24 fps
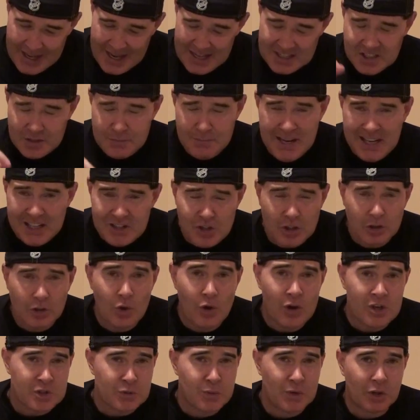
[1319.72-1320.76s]
That's a major
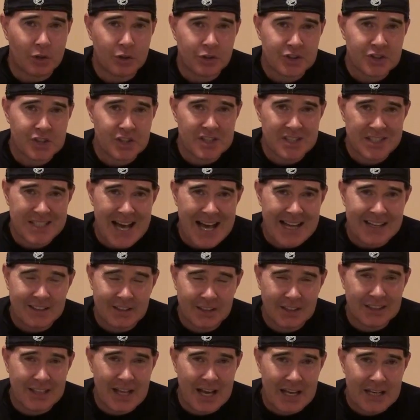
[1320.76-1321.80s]
loss when Olsen's not in
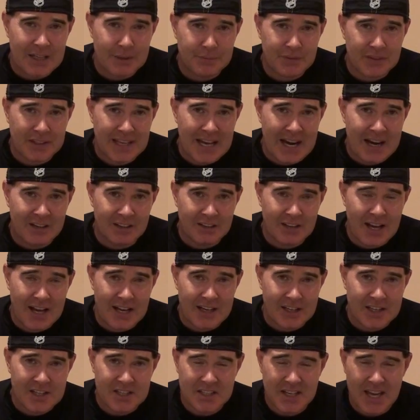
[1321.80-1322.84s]
the lineup for
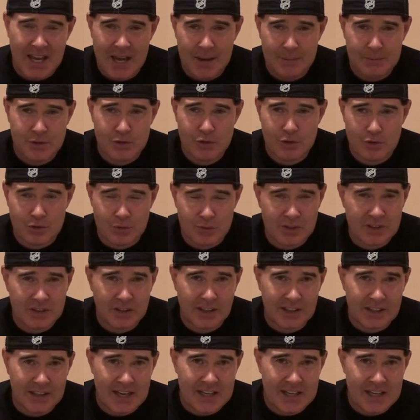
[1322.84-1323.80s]
Carolina because Cam Newton really